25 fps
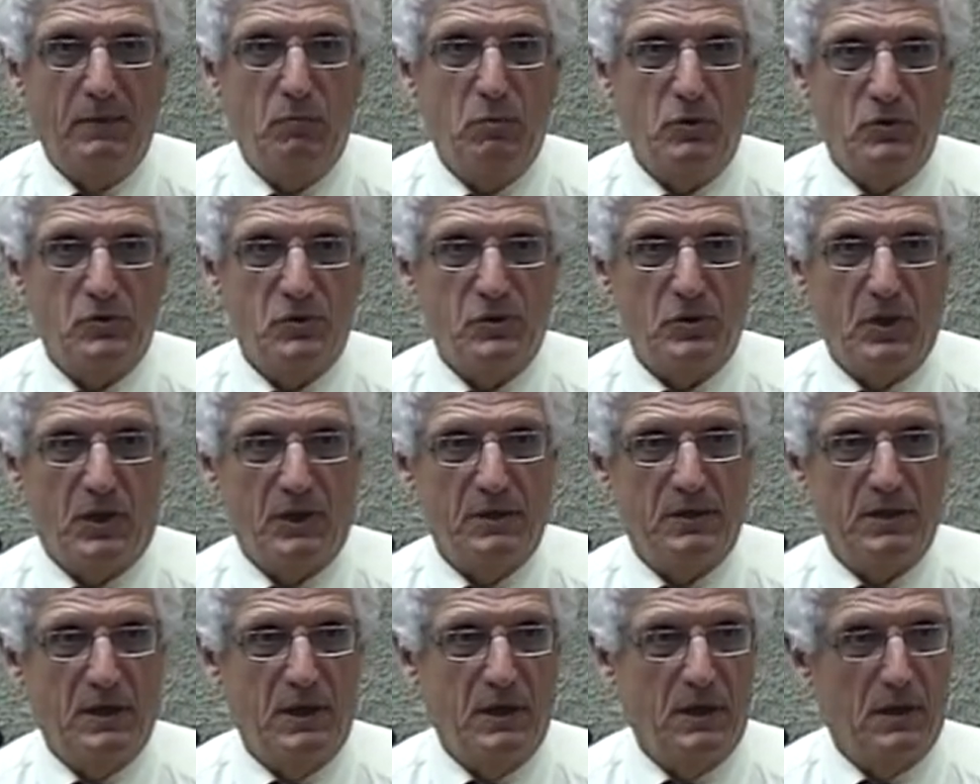we'll
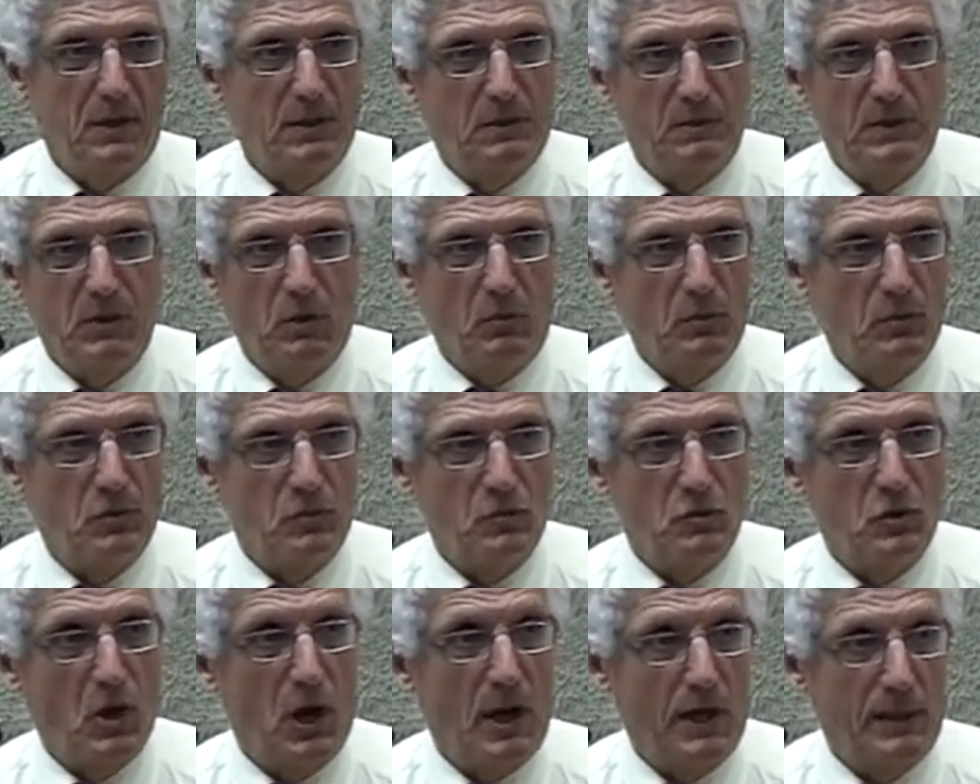start to, you know, we'll
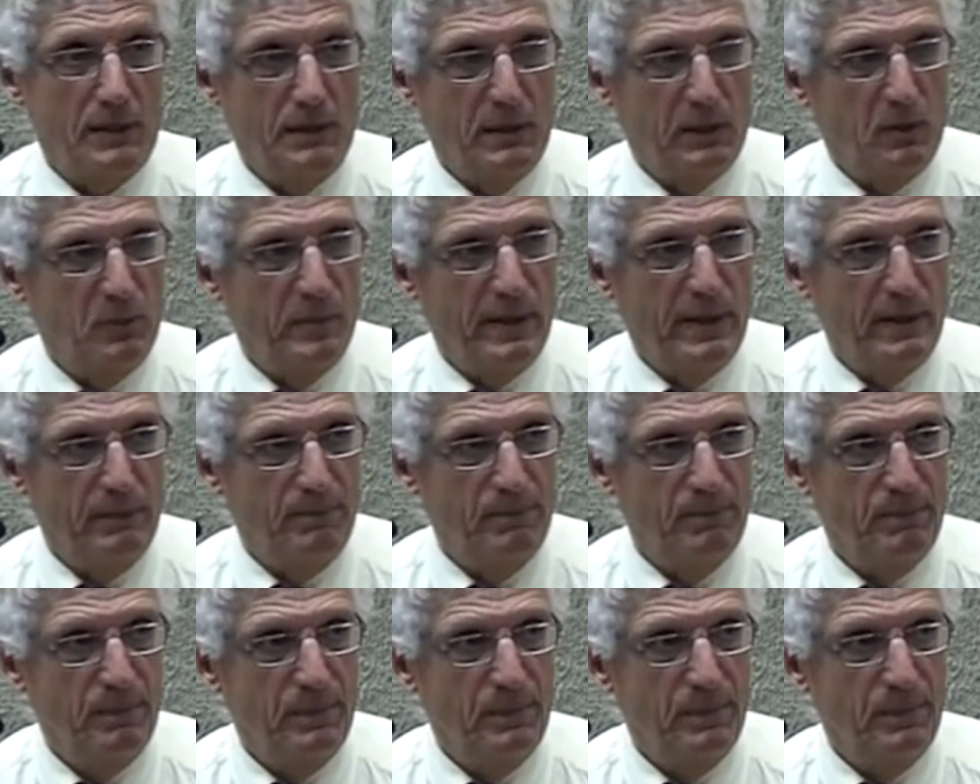just talk a little bit.